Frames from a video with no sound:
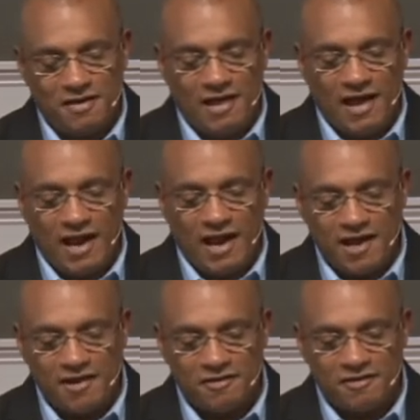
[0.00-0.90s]

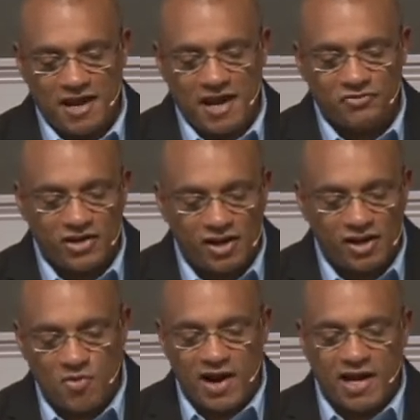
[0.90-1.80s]
And they have
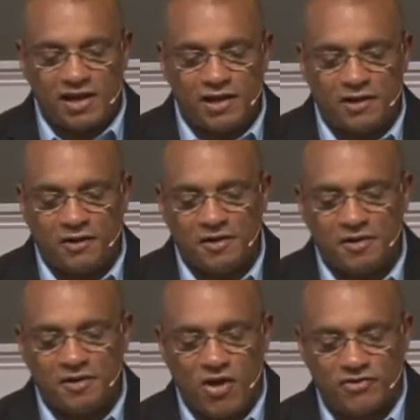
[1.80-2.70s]
celebrated in the
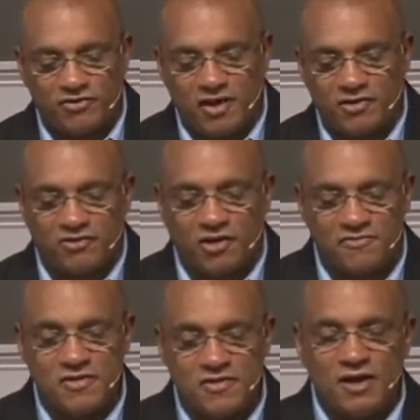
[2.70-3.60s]
process
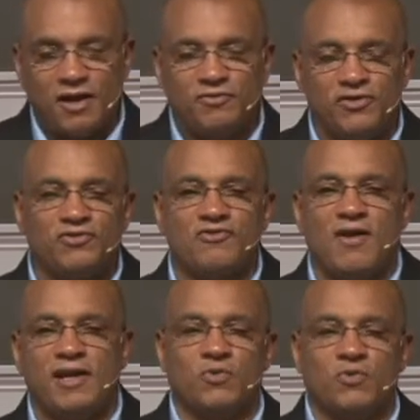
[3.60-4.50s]
of just
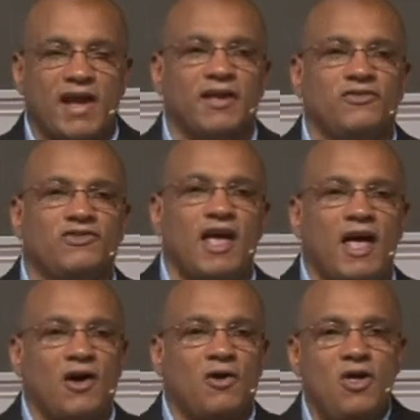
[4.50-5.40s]
trying to
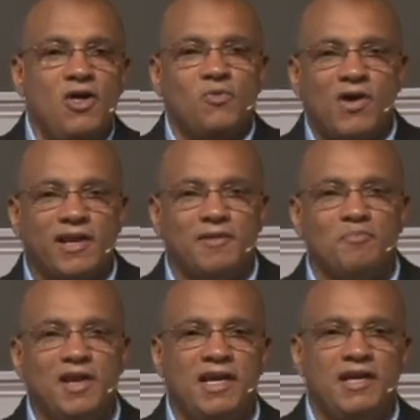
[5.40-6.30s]
reconcile what it
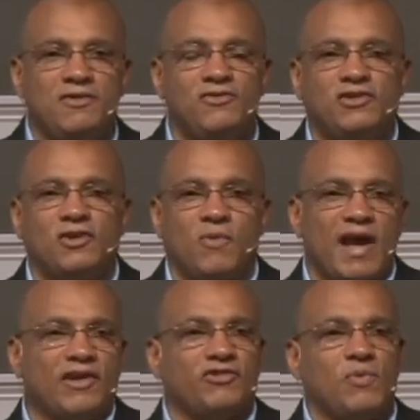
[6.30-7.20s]
means to
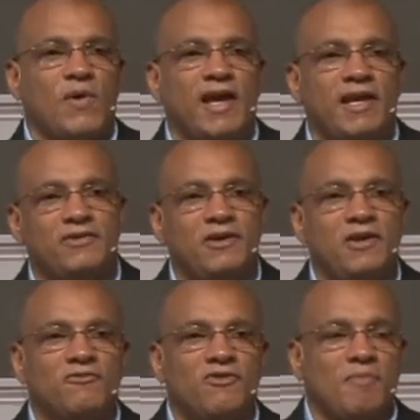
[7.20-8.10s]
graduate
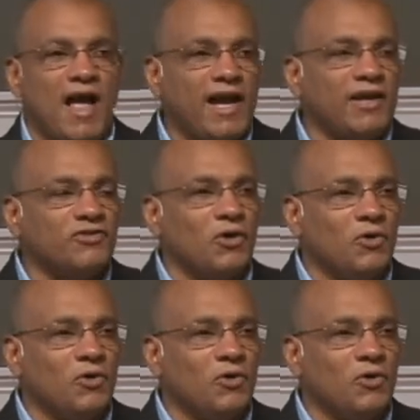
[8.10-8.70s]
from high school